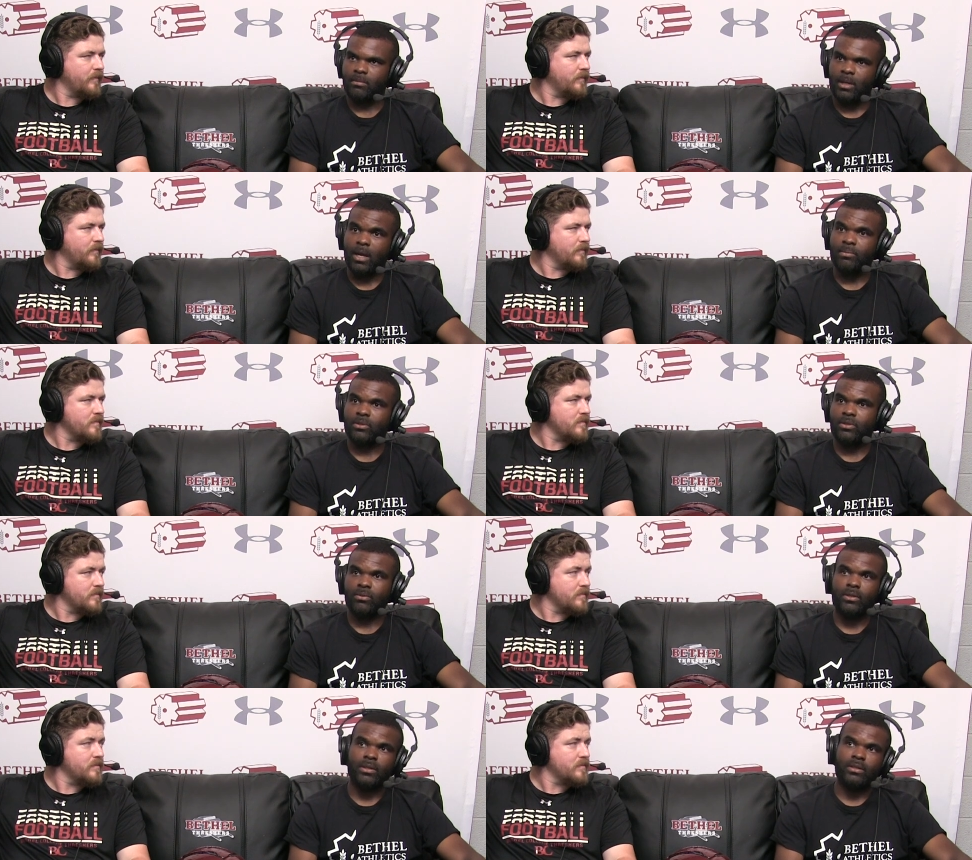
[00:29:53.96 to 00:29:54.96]
Speaker 1: them an
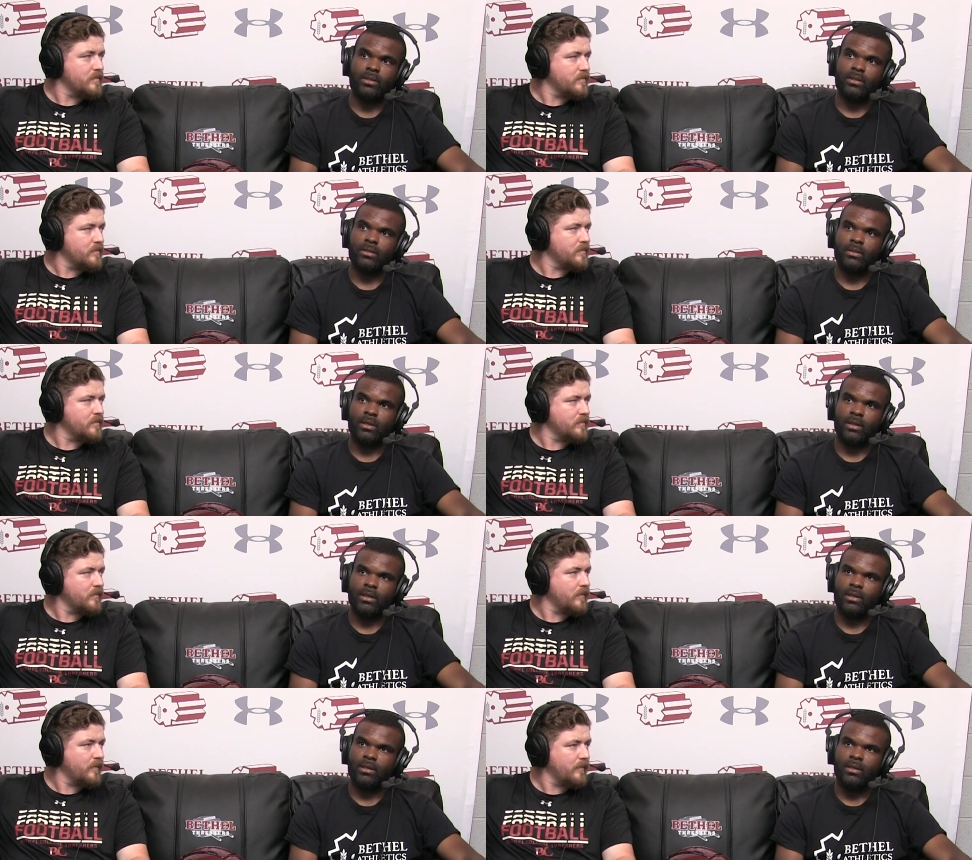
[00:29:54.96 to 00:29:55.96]
opportunity to
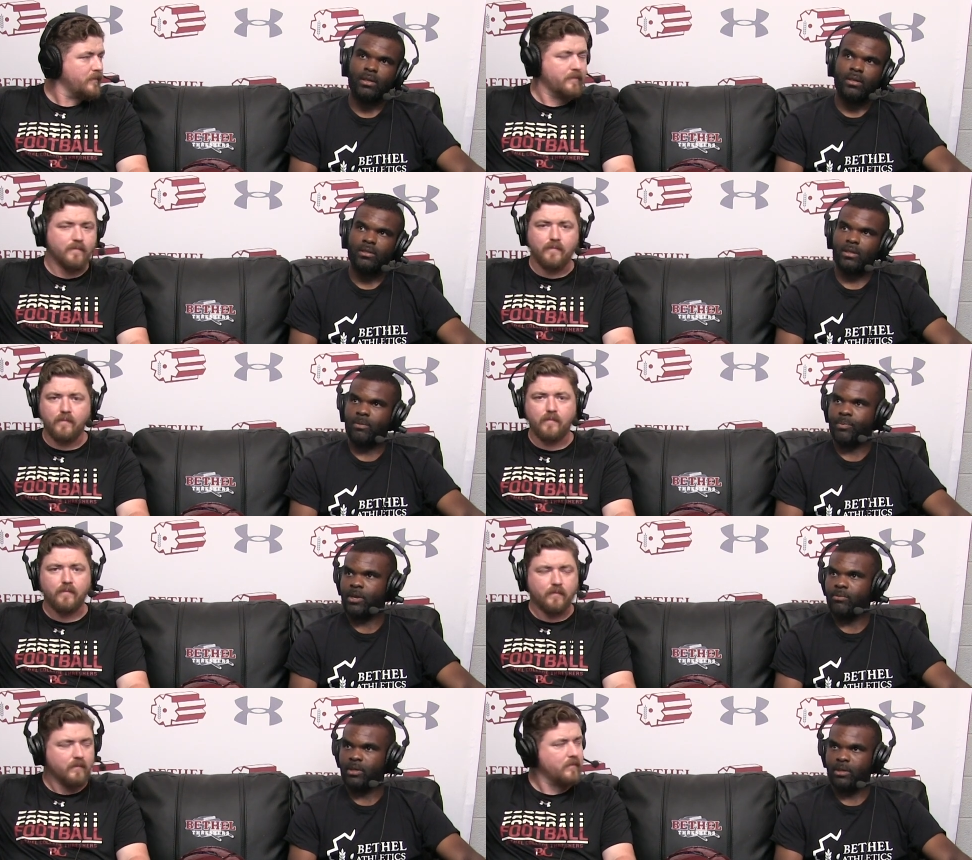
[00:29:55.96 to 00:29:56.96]
uh, to
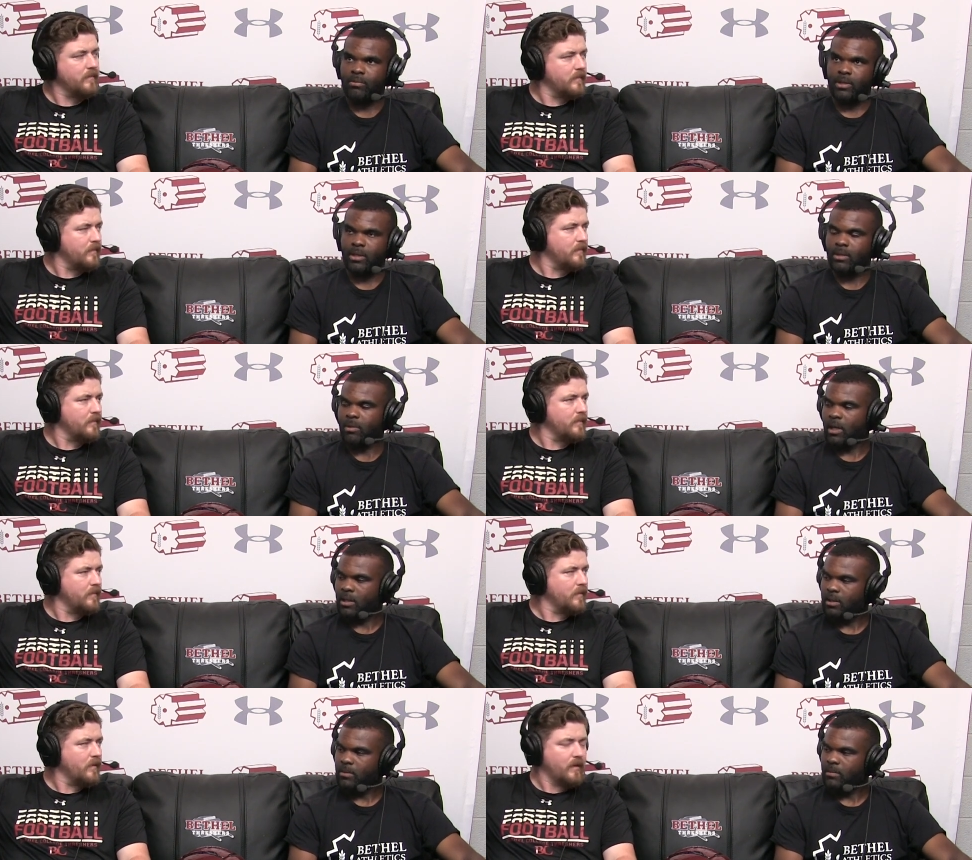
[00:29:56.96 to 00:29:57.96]
compete with with
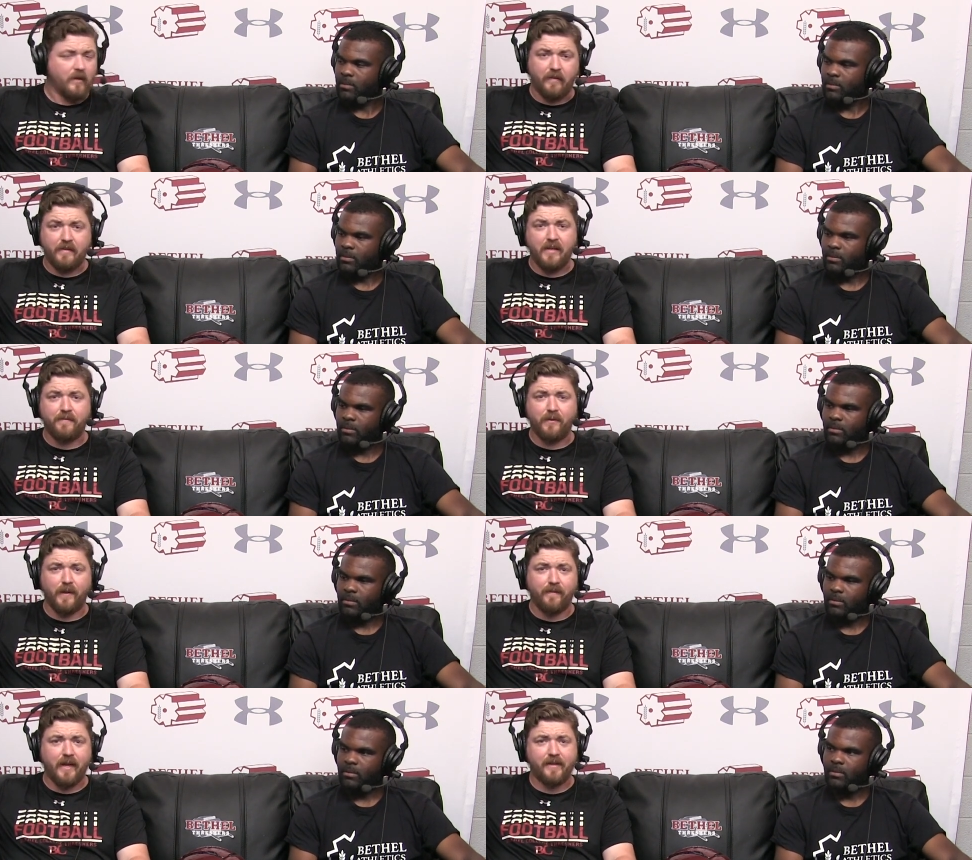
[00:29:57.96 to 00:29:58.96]
anybody.
Speaker 2: Yeah, they
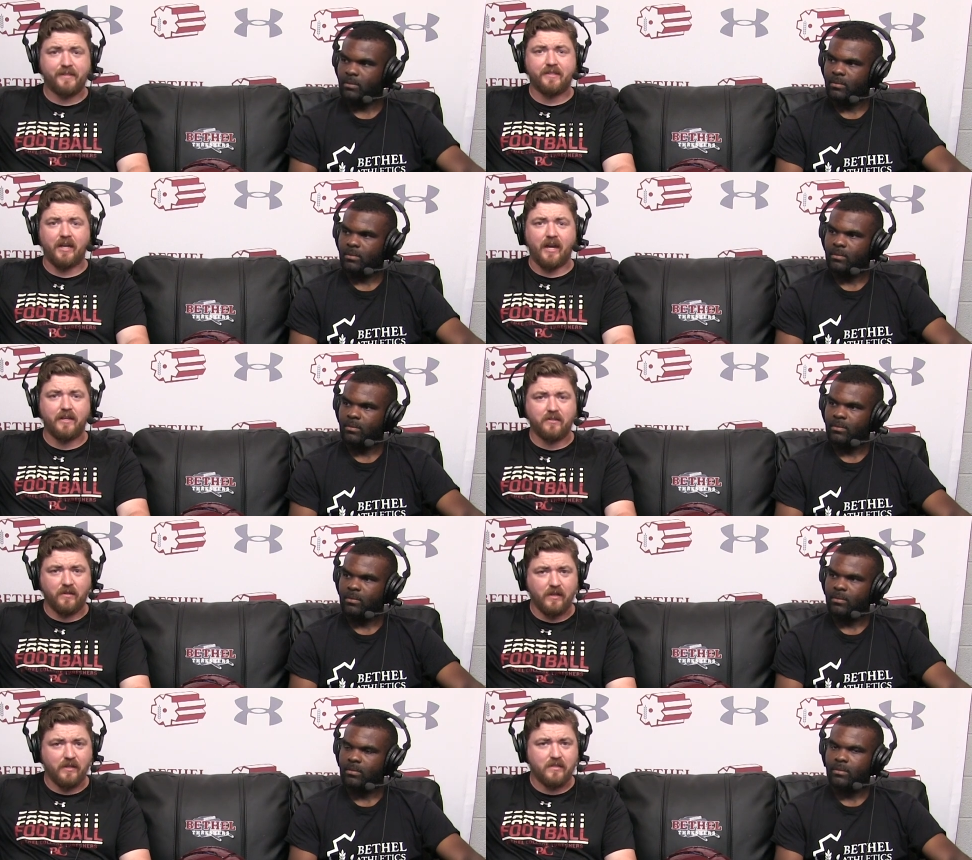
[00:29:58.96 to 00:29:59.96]
definitely have had
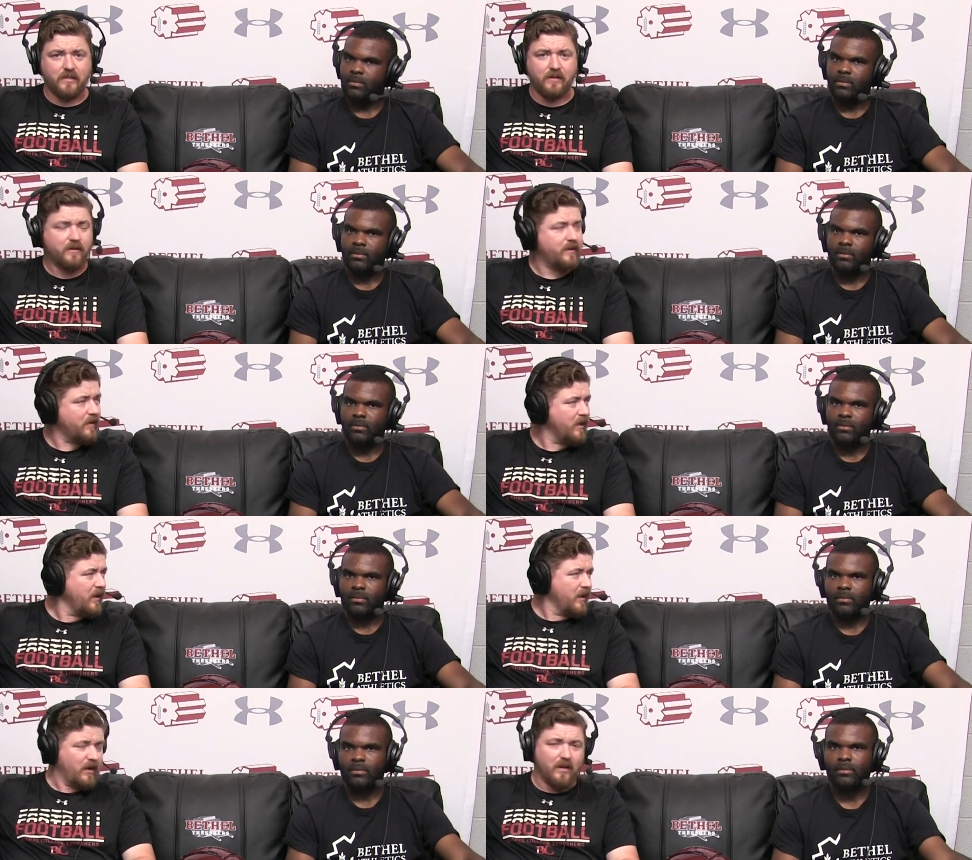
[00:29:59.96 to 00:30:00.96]
size on the interior.
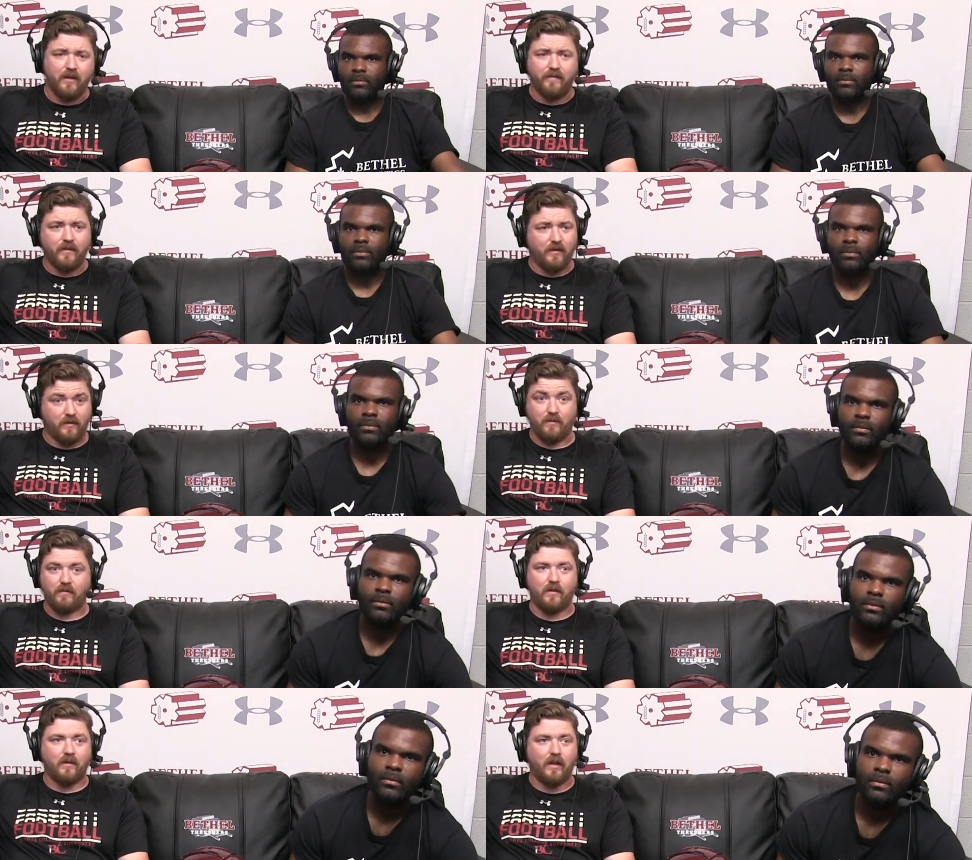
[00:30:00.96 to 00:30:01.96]
Um, you
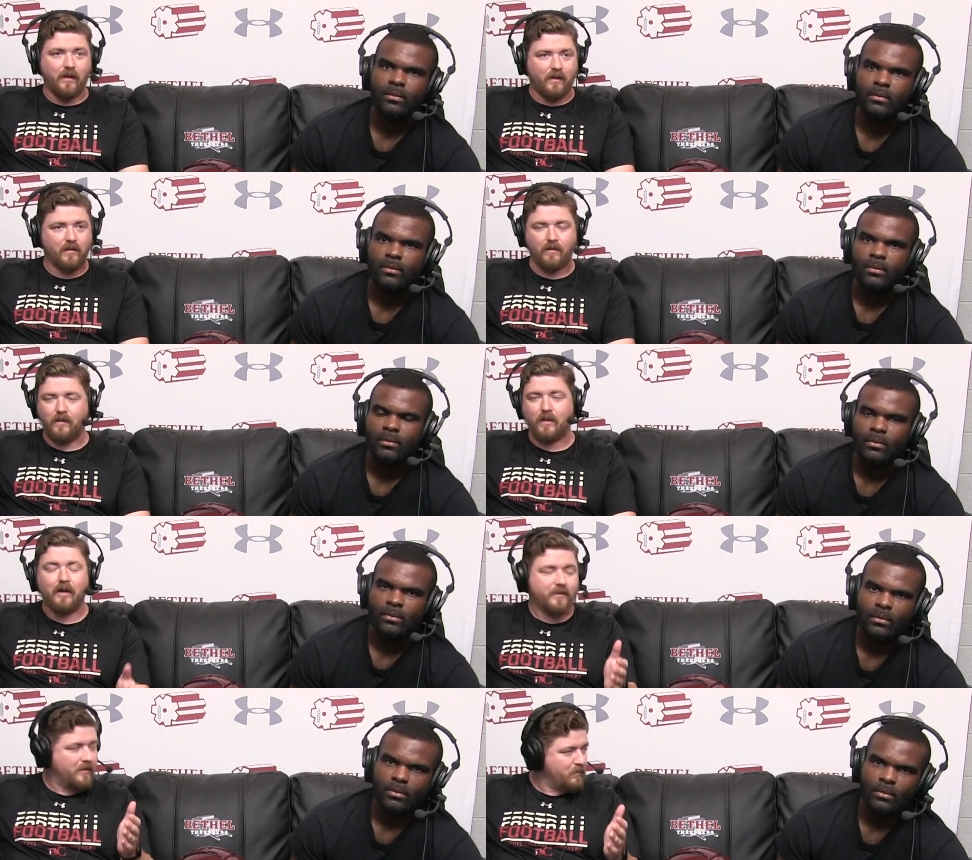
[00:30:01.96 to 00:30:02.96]
know, a lot, a
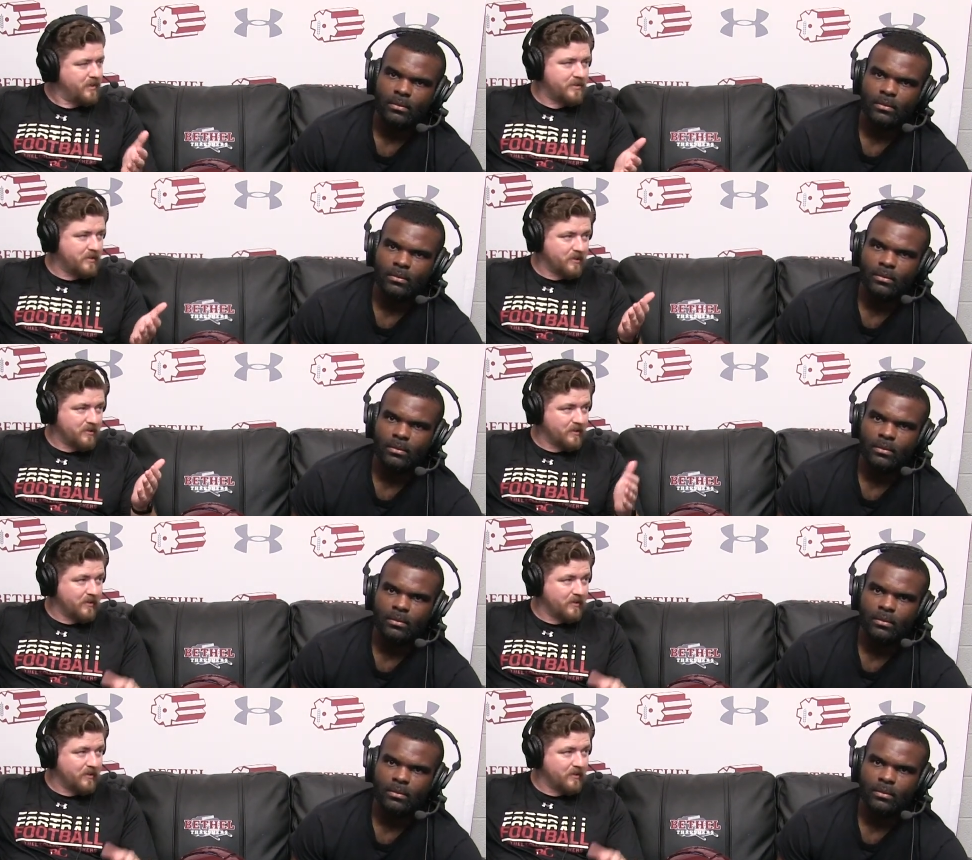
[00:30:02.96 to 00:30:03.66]
lot in recent years,